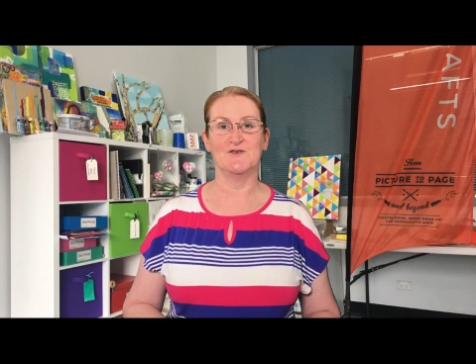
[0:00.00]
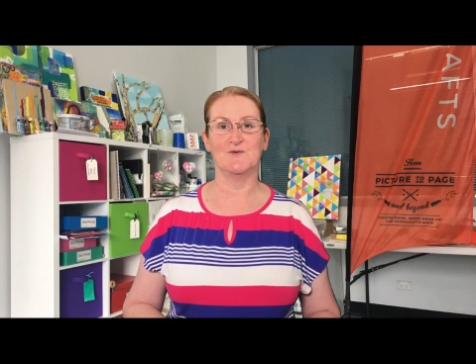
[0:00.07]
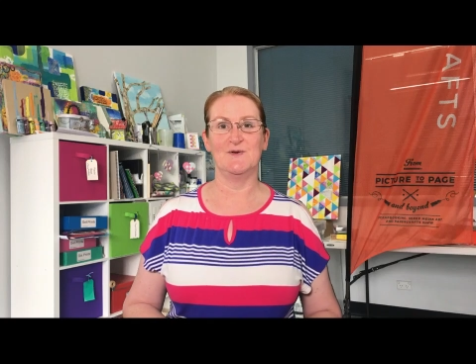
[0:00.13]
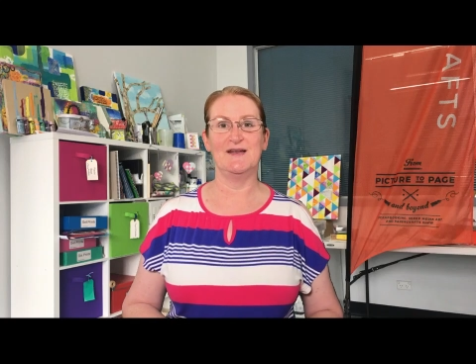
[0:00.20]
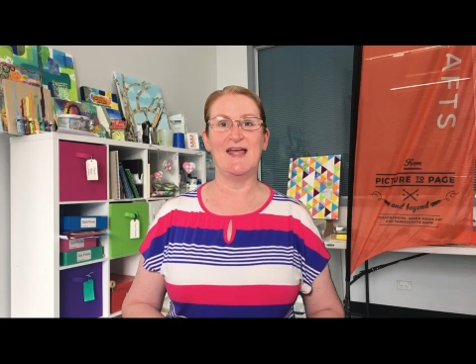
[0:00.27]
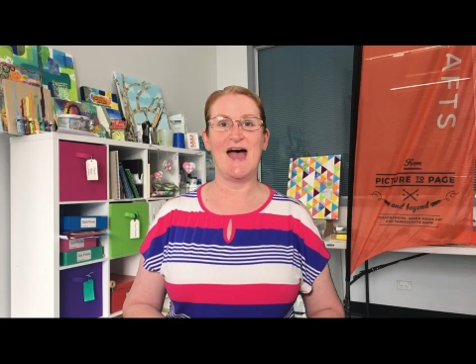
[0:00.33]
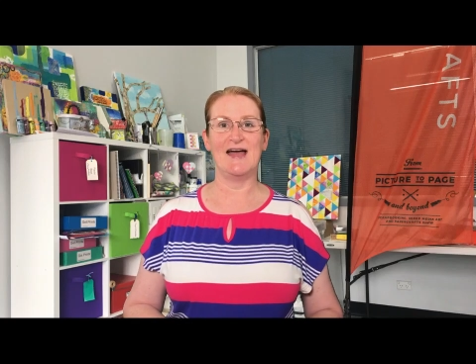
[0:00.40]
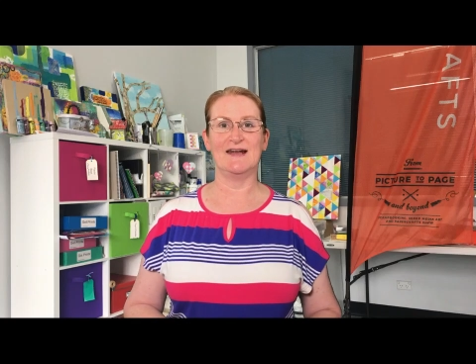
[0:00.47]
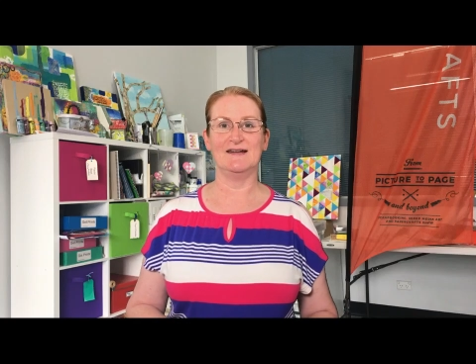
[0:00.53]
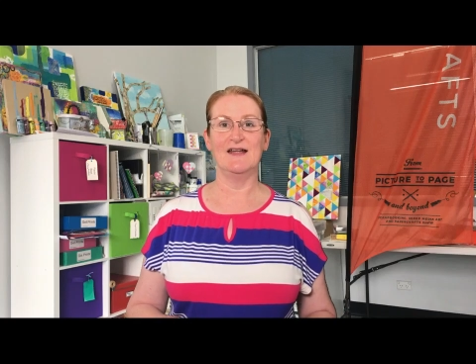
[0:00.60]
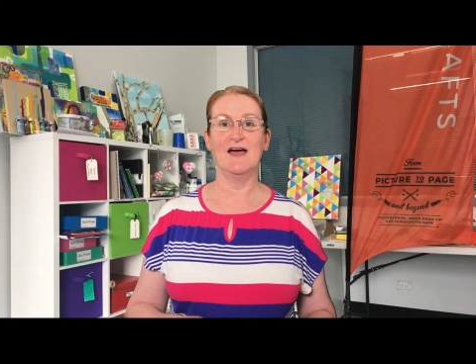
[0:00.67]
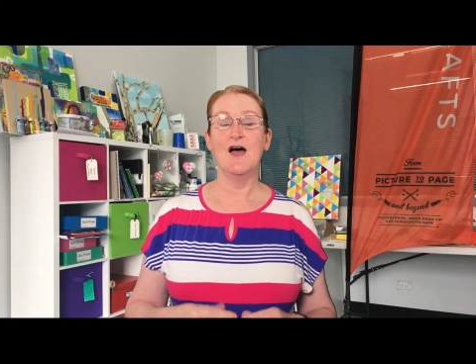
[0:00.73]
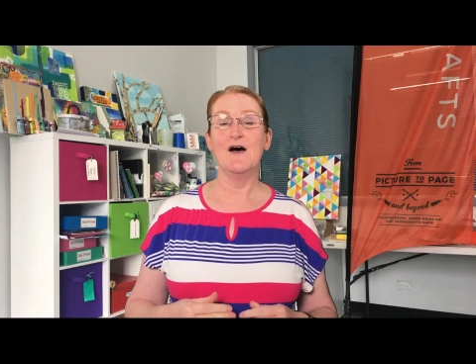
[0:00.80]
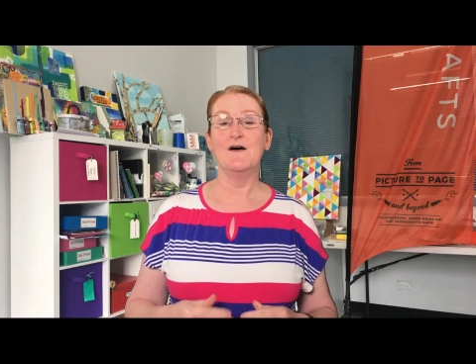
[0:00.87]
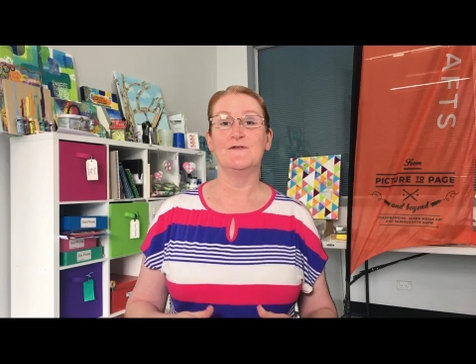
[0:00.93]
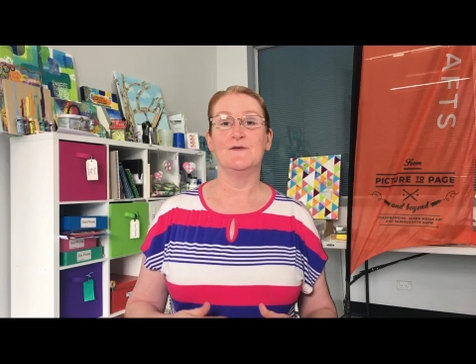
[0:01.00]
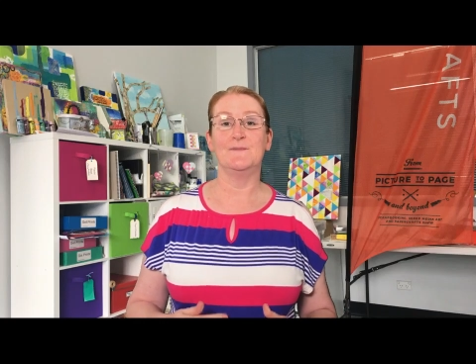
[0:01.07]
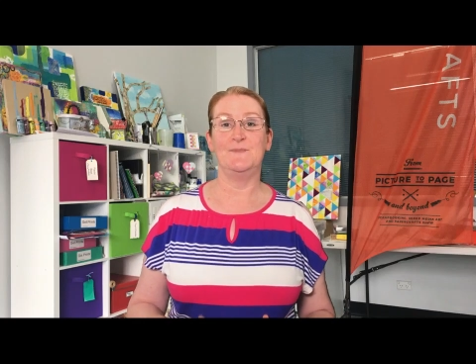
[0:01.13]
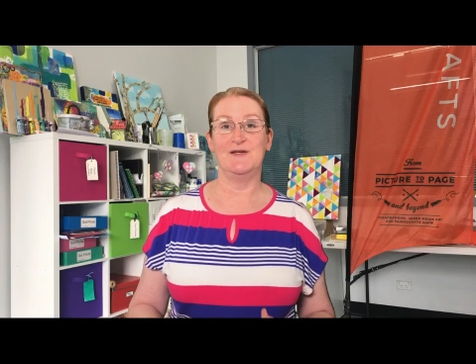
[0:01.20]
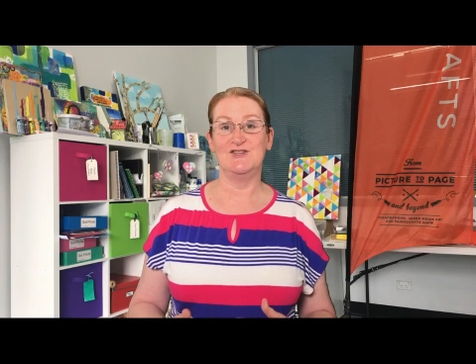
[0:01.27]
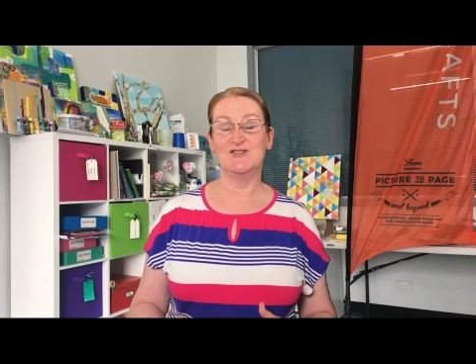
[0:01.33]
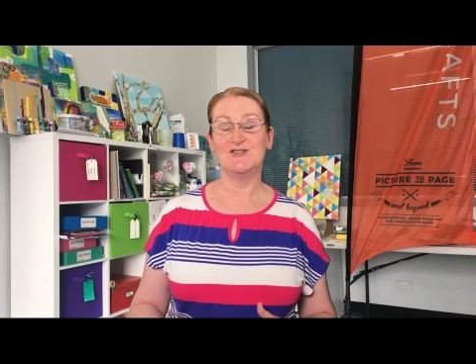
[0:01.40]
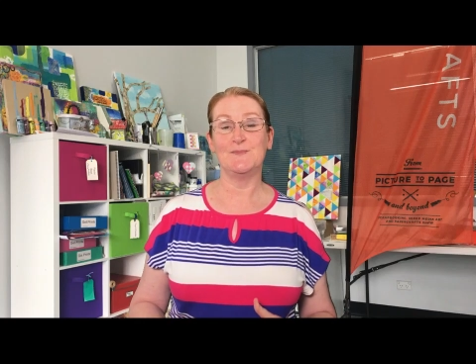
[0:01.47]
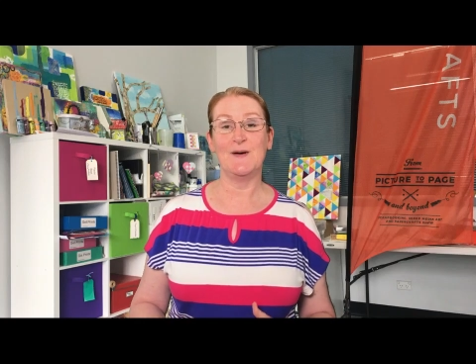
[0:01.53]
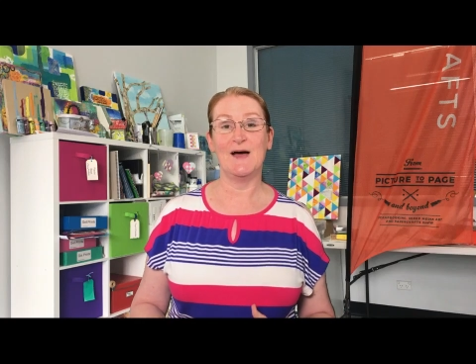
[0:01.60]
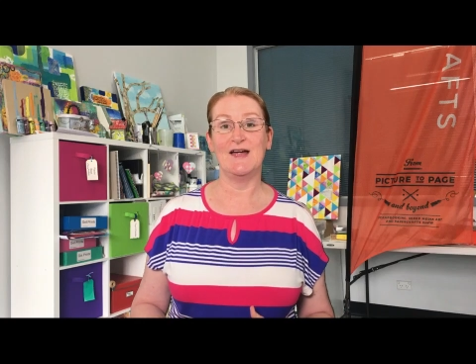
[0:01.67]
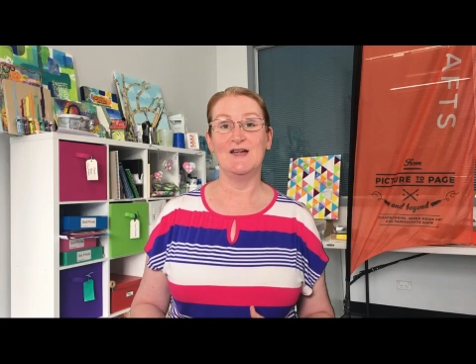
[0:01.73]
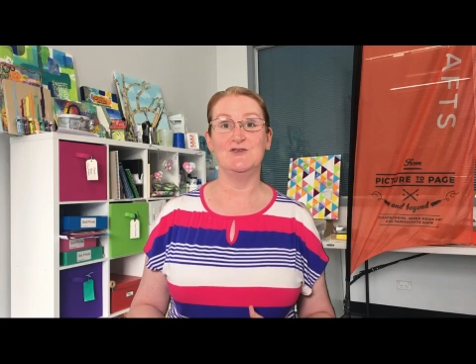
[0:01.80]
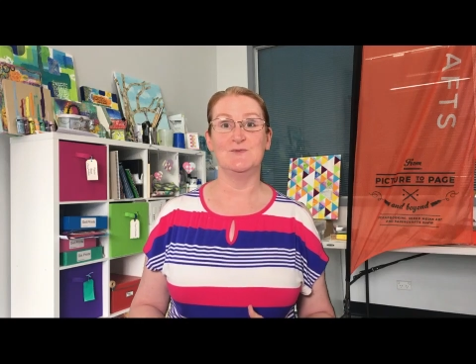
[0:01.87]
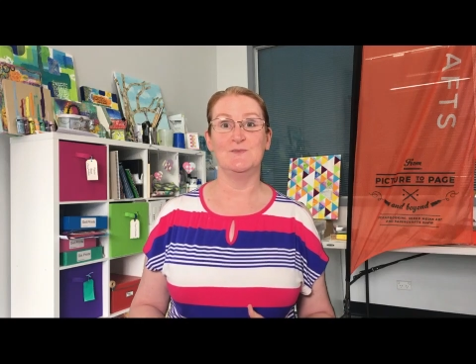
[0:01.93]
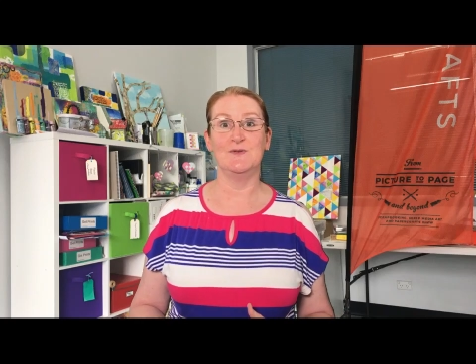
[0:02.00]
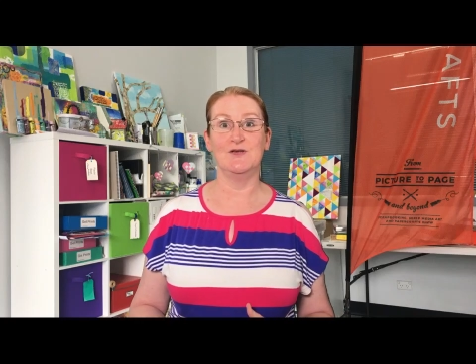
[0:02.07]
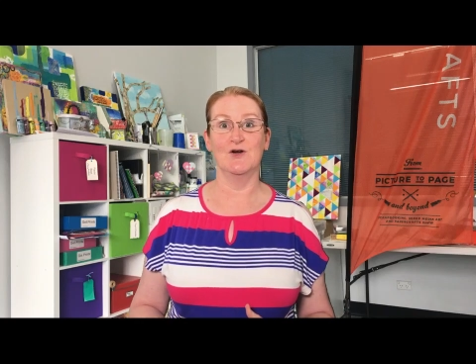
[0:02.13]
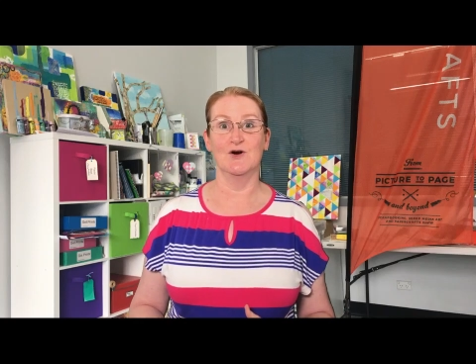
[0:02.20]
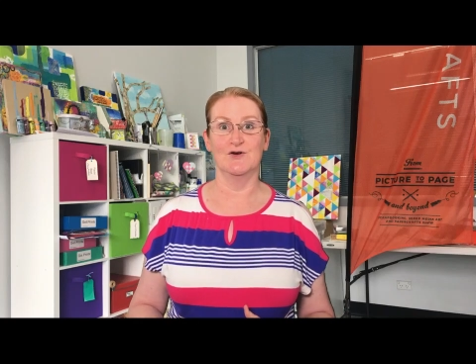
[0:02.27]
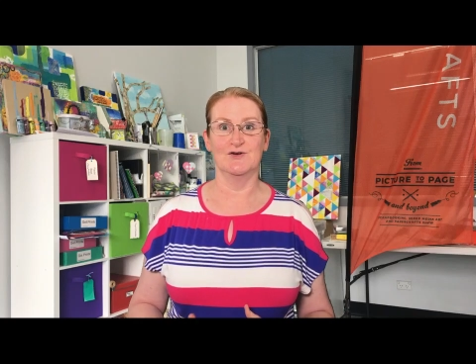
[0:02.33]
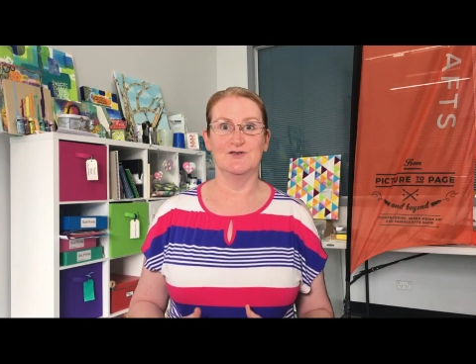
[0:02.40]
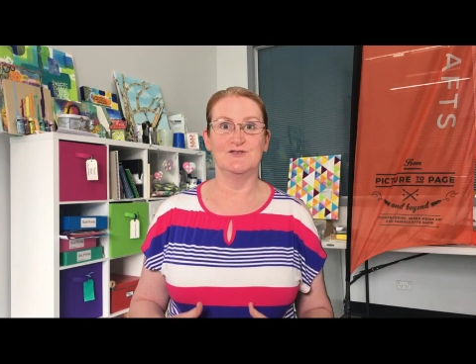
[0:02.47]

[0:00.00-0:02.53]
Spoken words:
So we'd added from picture to page and beyond.